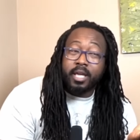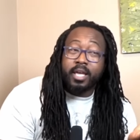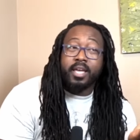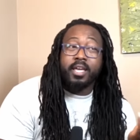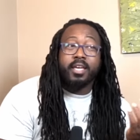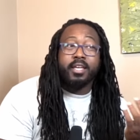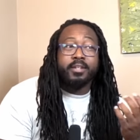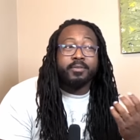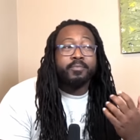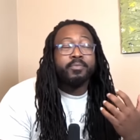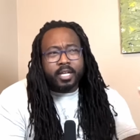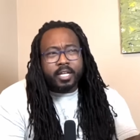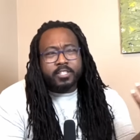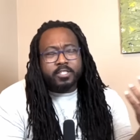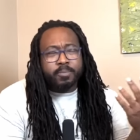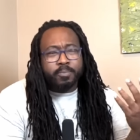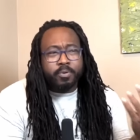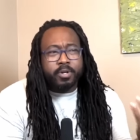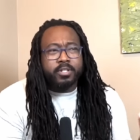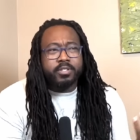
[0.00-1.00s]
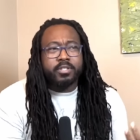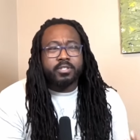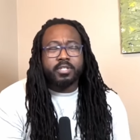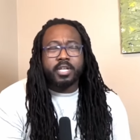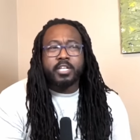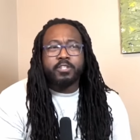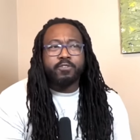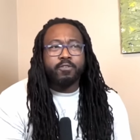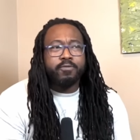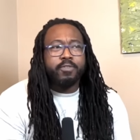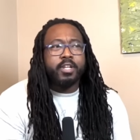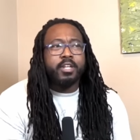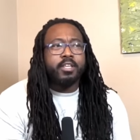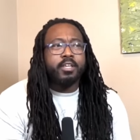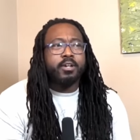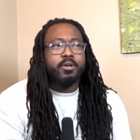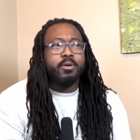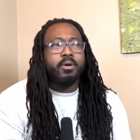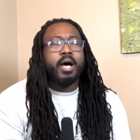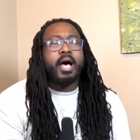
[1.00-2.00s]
and it's a pretty successful video.